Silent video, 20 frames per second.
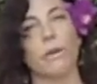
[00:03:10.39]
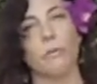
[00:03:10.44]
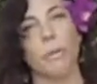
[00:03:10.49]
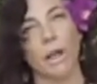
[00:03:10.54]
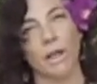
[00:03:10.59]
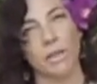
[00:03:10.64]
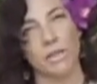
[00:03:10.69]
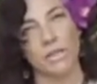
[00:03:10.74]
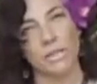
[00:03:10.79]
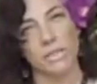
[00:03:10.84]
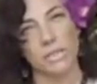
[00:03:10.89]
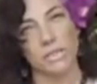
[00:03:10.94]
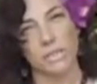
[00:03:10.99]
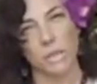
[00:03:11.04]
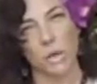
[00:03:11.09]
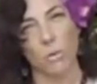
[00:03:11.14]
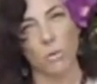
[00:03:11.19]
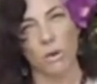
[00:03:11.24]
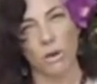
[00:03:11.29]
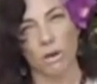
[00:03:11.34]

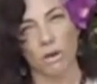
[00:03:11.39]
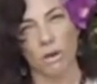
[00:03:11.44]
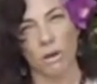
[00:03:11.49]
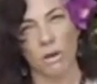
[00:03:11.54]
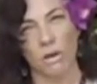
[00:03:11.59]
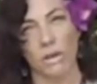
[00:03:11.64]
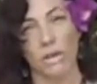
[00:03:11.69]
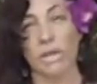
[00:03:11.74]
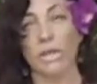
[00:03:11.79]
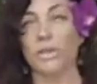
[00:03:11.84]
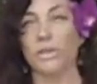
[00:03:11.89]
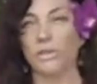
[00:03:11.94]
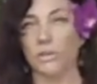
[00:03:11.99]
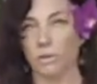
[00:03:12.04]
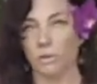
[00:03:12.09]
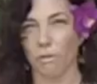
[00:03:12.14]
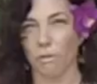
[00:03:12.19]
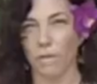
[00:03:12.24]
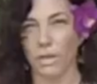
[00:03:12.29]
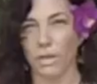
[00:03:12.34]
imbalances going on
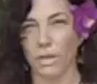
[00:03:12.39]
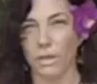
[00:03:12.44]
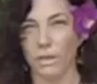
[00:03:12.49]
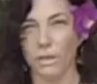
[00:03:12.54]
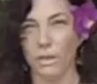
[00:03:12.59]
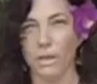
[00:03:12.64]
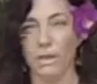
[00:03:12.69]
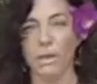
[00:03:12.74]
internally.